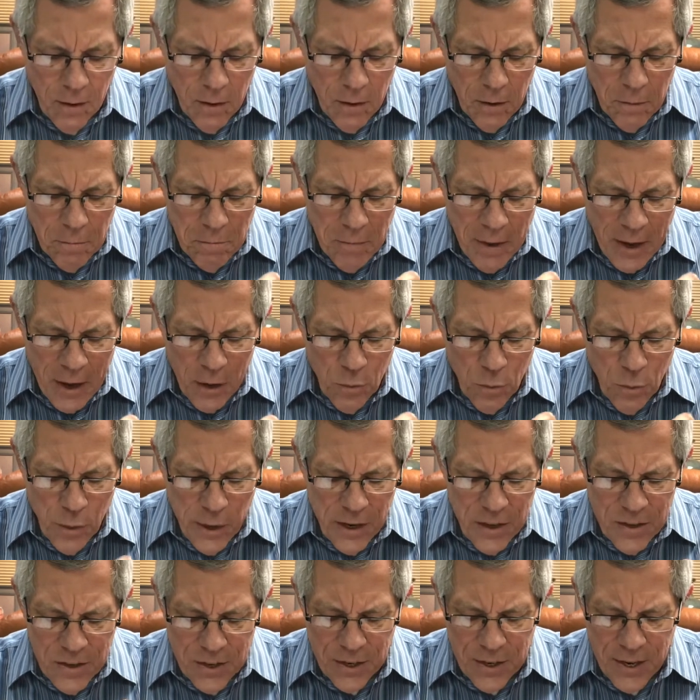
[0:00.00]
May we
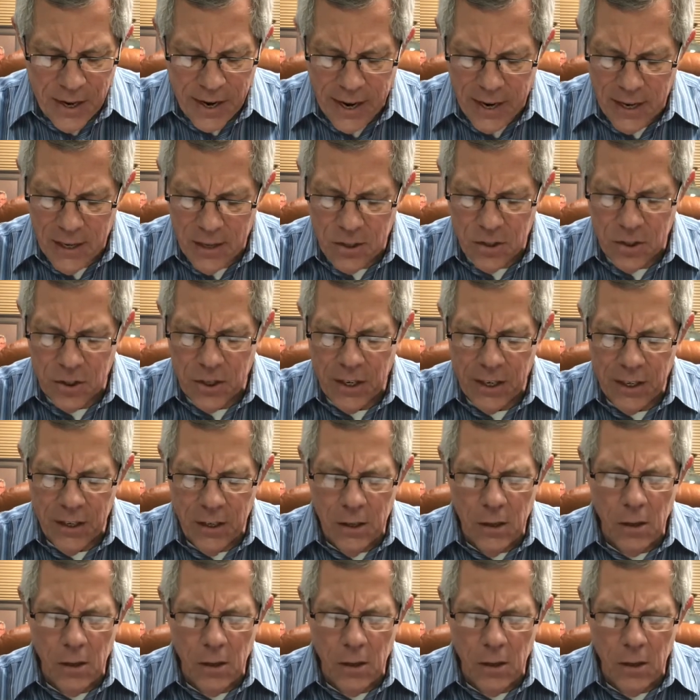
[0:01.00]
today see